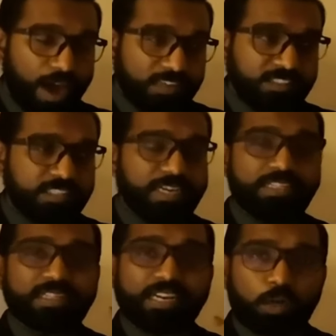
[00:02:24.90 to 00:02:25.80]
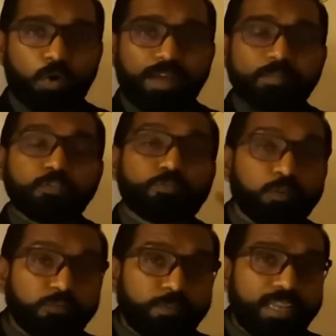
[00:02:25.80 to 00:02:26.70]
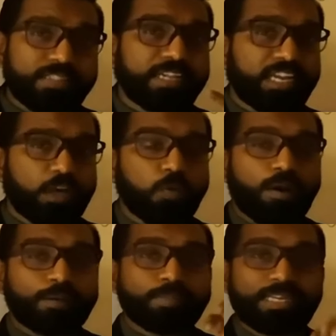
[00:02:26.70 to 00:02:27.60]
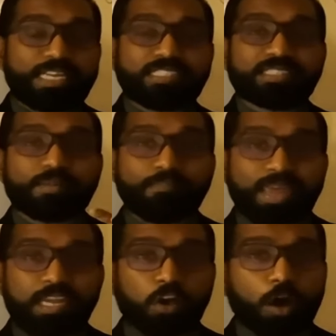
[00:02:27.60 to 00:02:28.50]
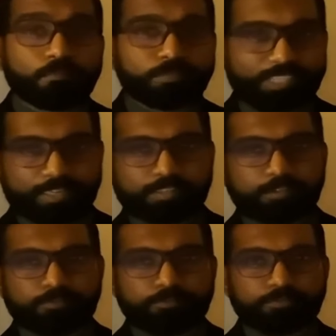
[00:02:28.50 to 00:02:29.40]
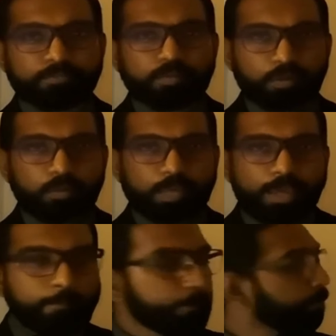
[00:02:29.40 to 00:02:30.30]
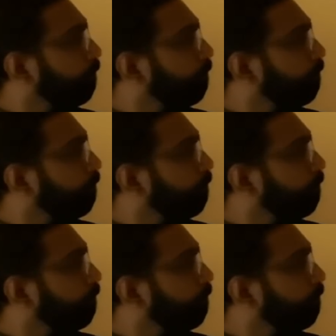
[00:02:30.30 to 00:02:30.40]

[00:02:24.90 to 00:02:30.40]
answering the requirement, fulfilling the requirement is the main objective. Okay,